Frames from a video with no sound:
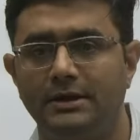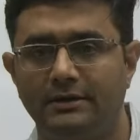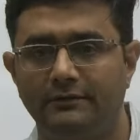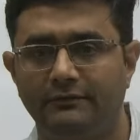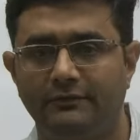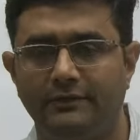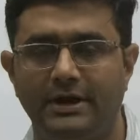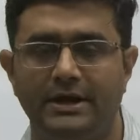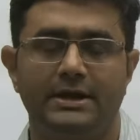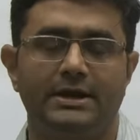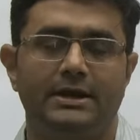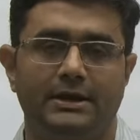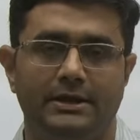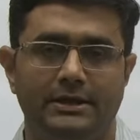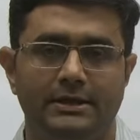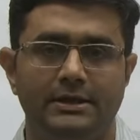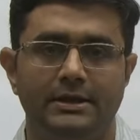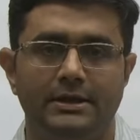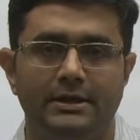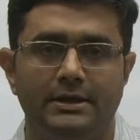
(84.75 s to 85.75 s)
differently.
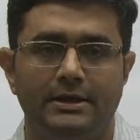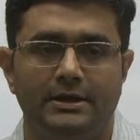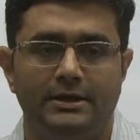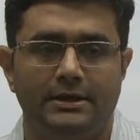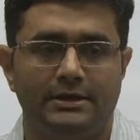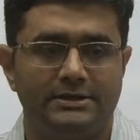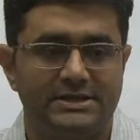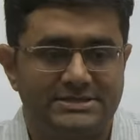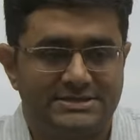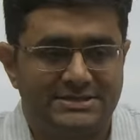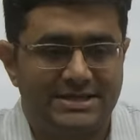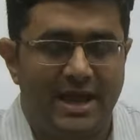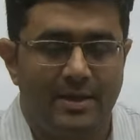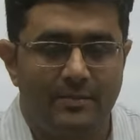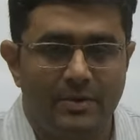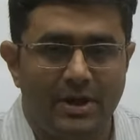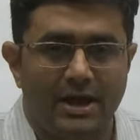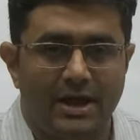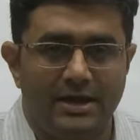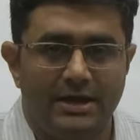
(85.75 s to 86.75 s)
The
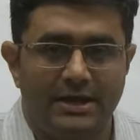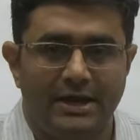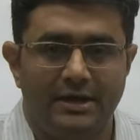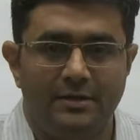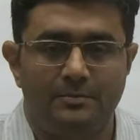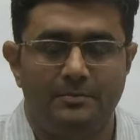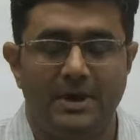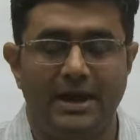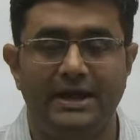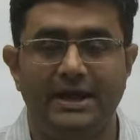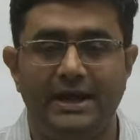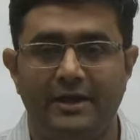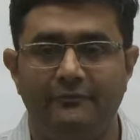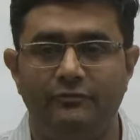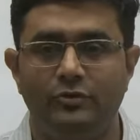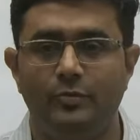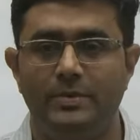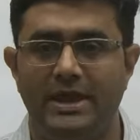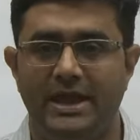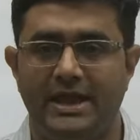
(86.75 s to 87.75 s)
same content might have
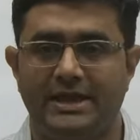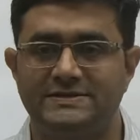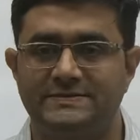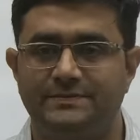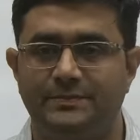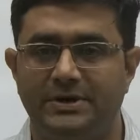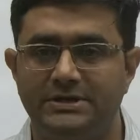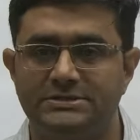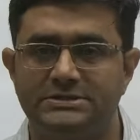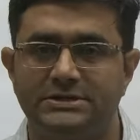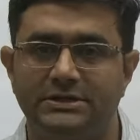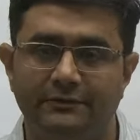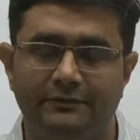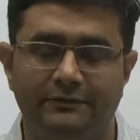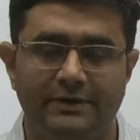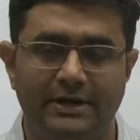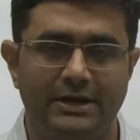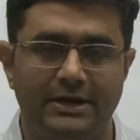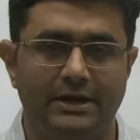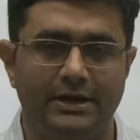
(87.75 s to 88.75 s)
to be expressed
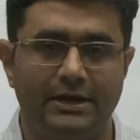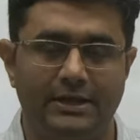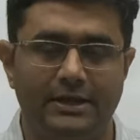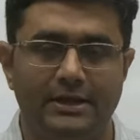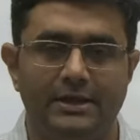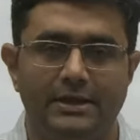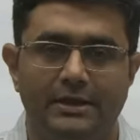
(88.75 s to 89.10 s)
differently.